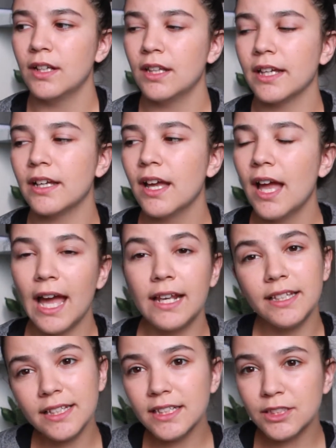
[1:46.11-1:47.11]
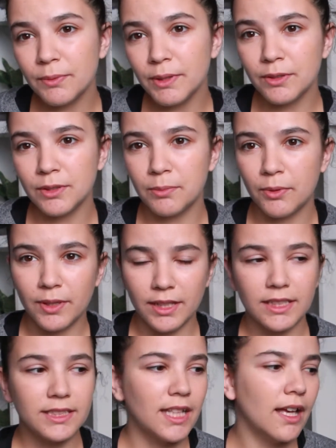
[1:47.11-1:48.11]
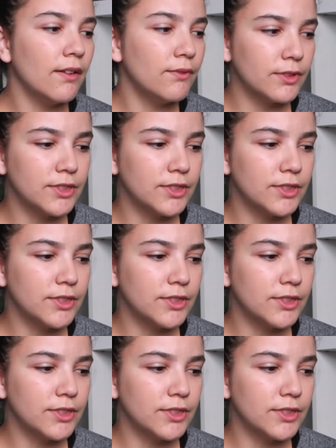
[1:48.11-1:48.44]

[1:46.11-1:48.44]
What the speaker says: like anything that's reusable in itself,